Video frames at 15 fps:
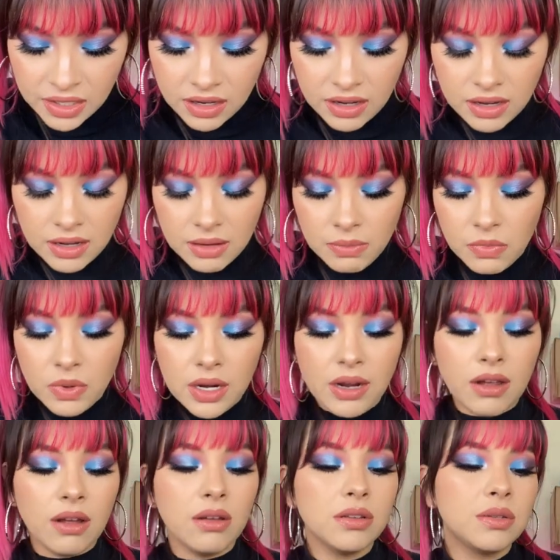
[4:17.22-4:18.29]
Um, what
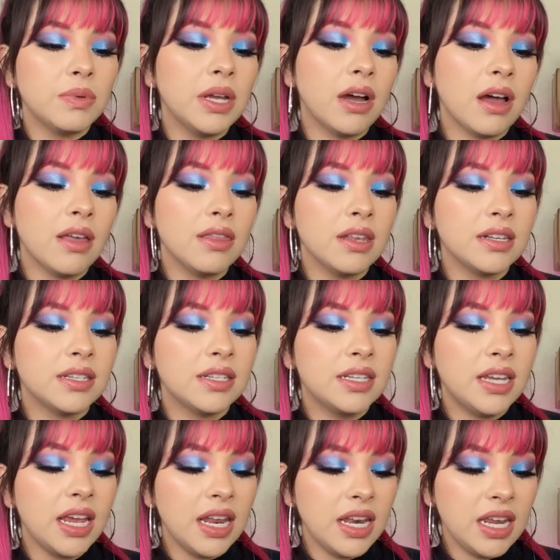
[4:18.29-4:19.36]
else? We got this
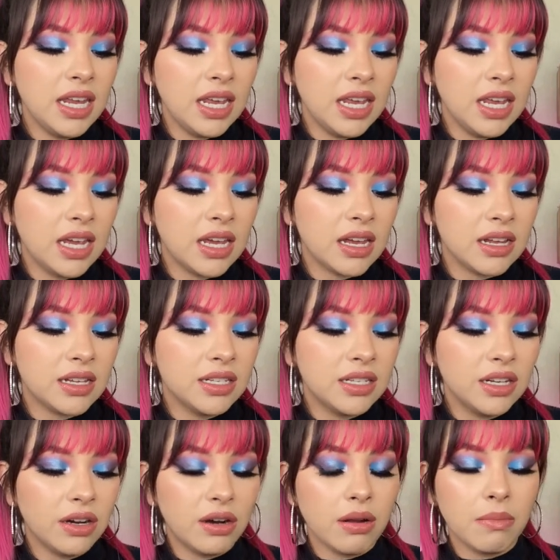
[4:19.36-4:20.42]
Skin Ink
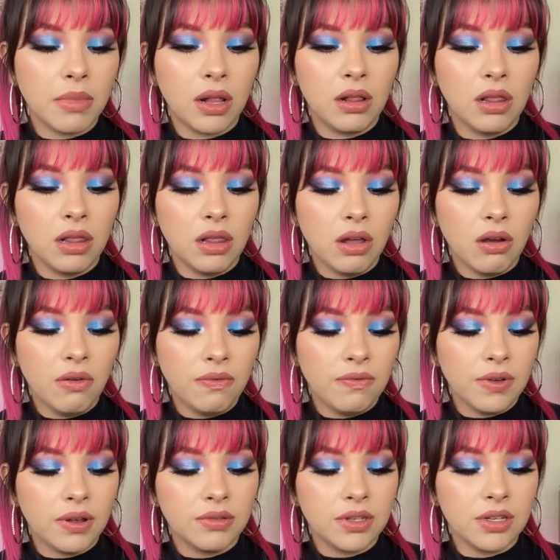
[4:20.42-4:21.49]
Serum Glow
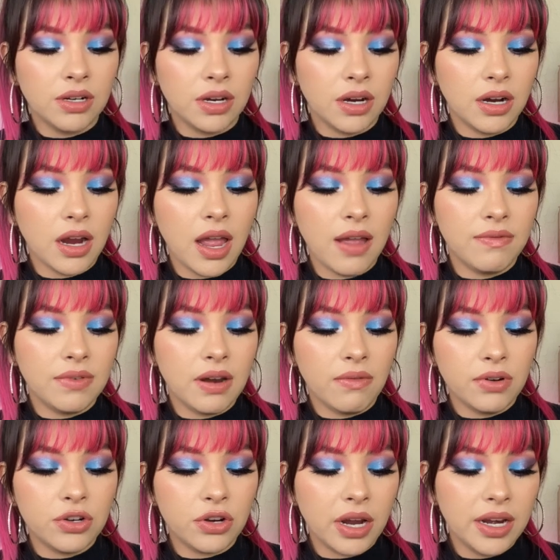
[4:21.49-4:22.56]
Filter. I've
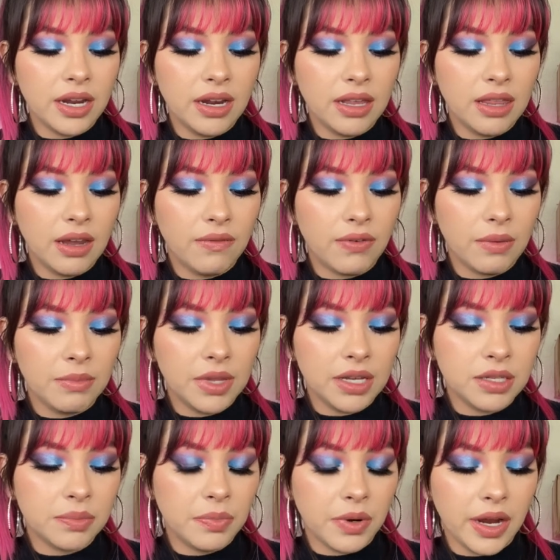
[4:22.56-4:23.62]
never tried anything from
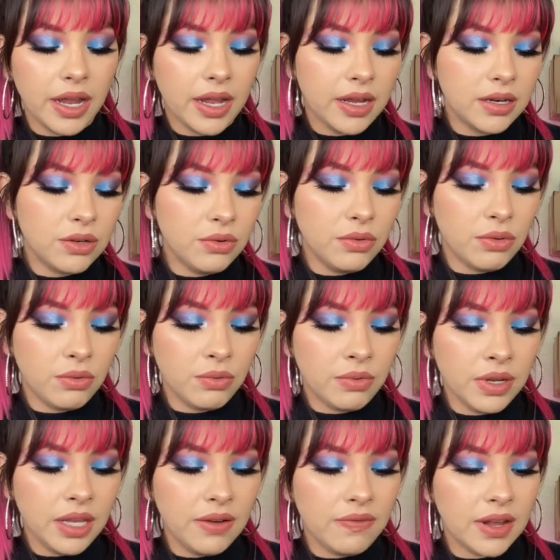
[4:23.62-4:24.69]
this brand. Ooh,
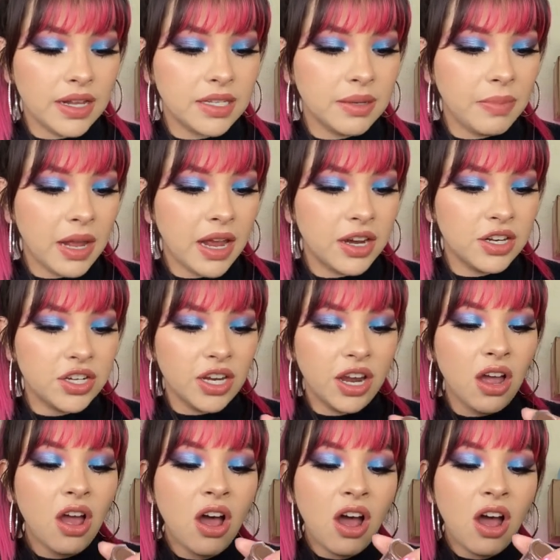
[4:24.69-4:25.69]
really fancy packaging.